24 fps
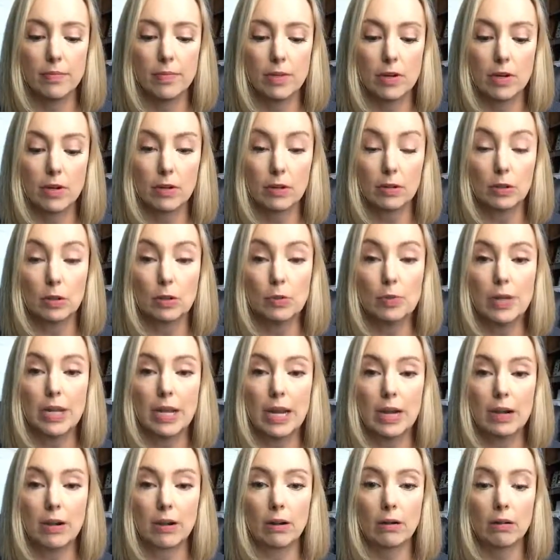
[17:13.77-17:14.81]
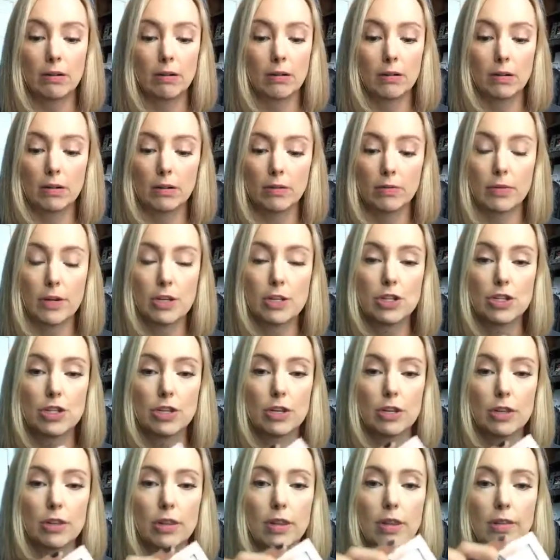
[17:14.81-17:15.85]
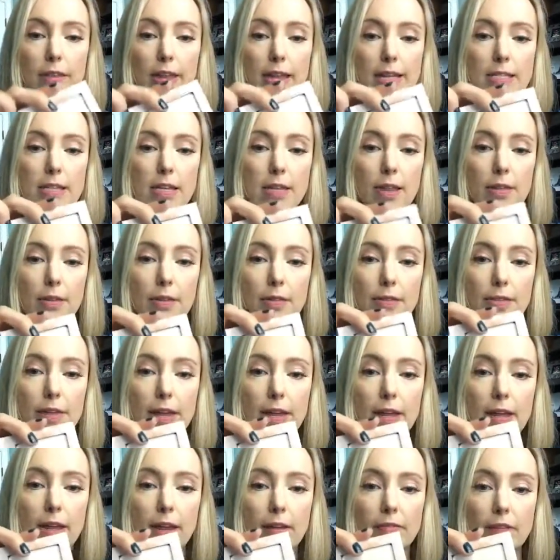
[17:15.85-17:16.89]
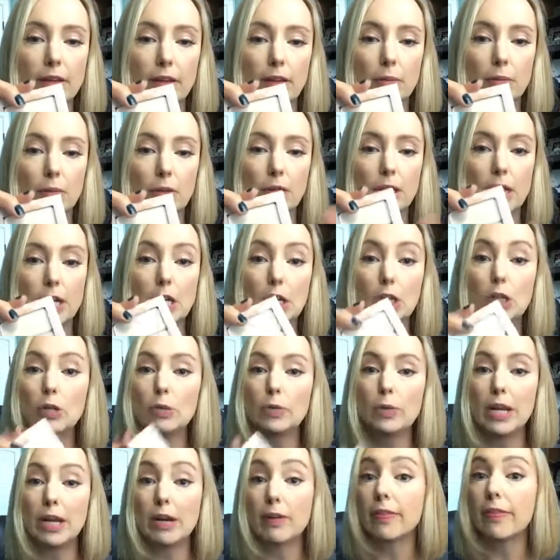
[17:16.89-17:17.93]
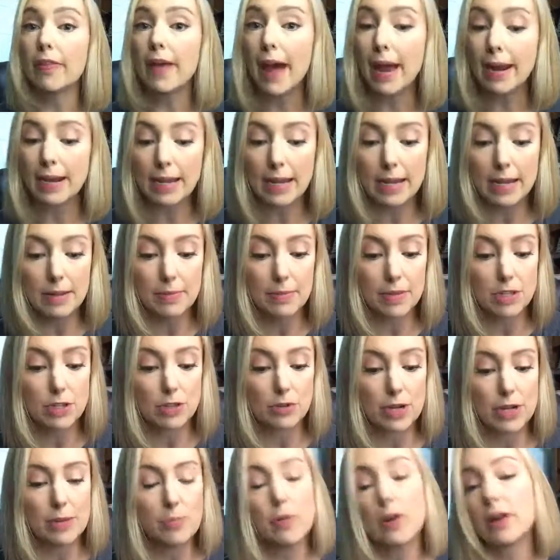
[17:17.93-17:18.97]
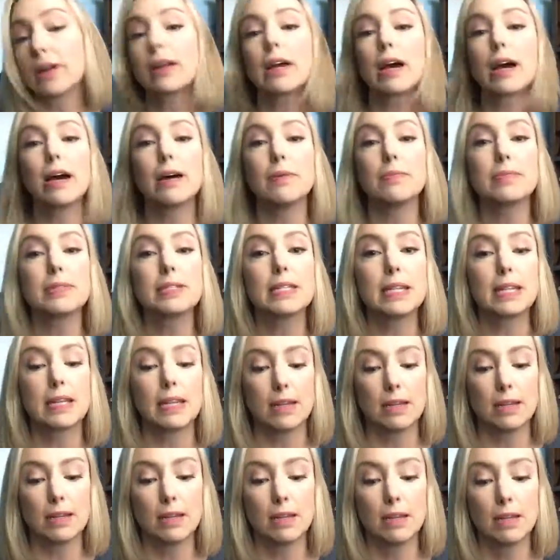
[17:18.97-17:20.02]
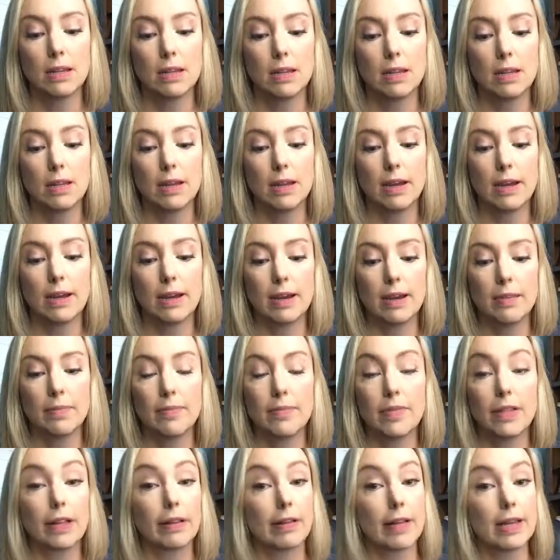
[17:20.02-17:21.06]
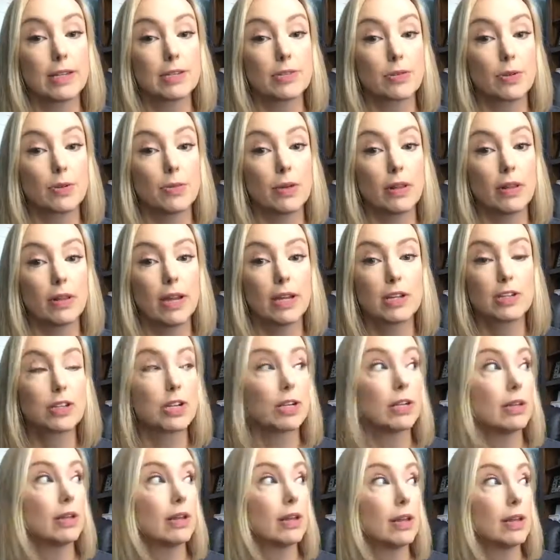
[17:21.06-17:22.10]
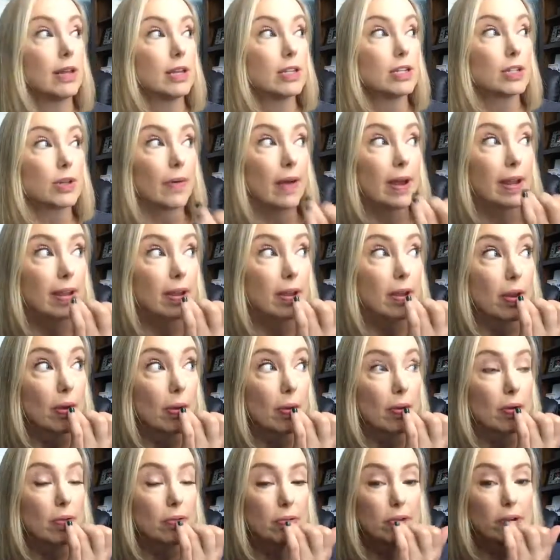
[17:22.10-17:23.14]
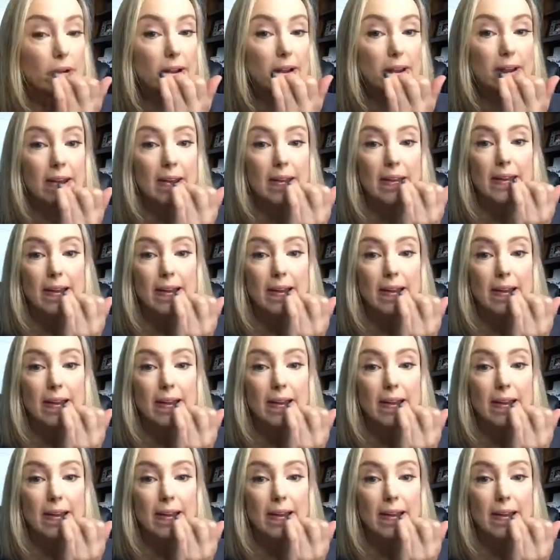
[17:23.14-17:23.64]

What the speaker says: your illuminator, which that's another thing available. An illuminator, the Dream one comes in the Classroom collection. So I could go over it